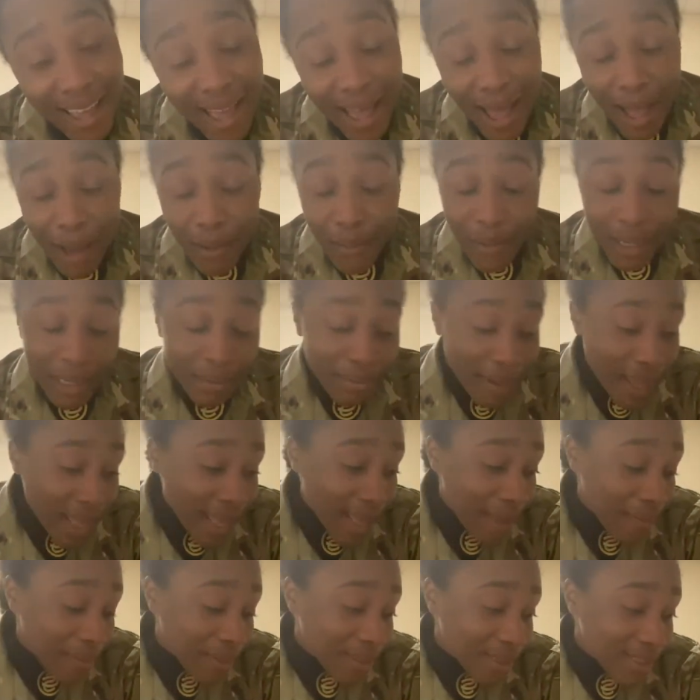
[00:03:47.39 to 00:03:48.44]
I wasn't
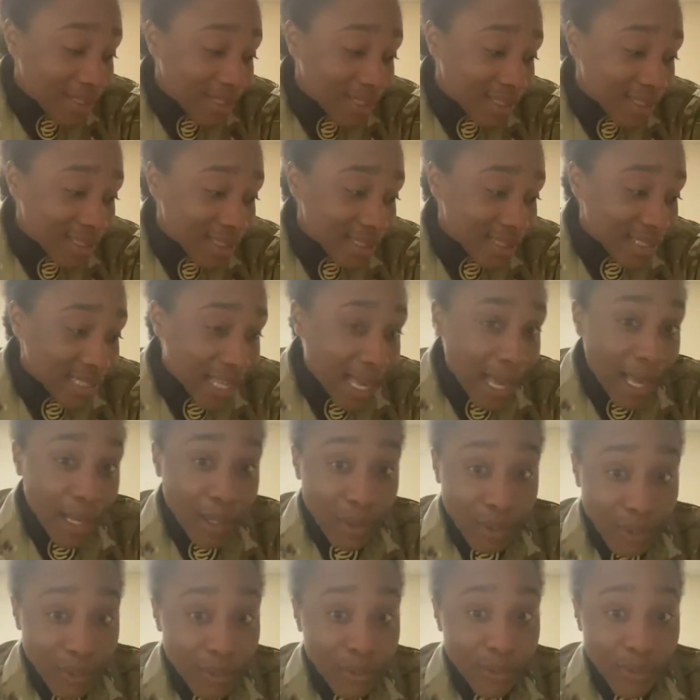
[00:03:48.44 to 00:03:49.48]
mad because I
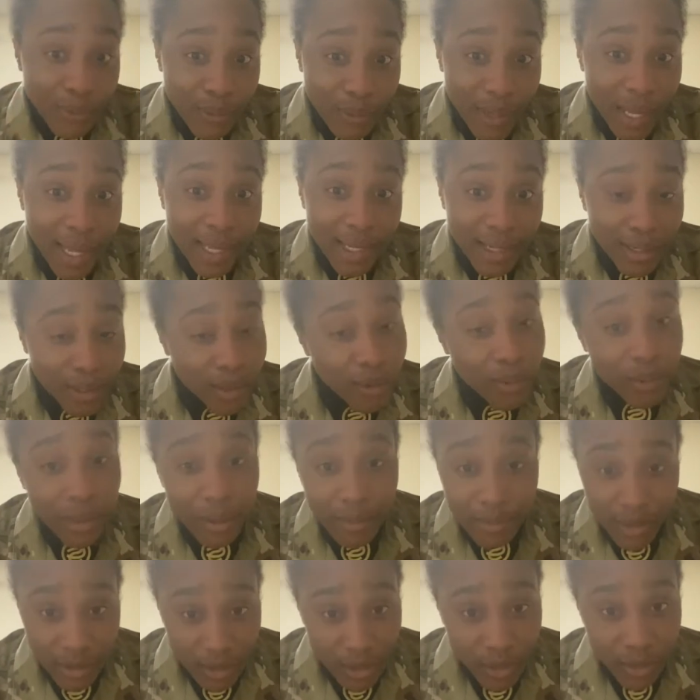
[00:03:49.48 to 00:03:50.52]
knew I didn't know what I
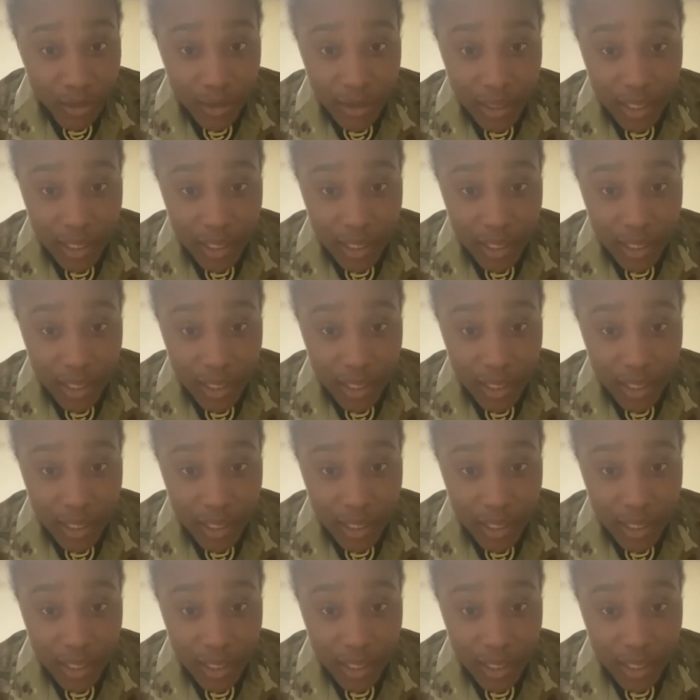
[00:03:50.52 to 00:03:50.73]
was doing,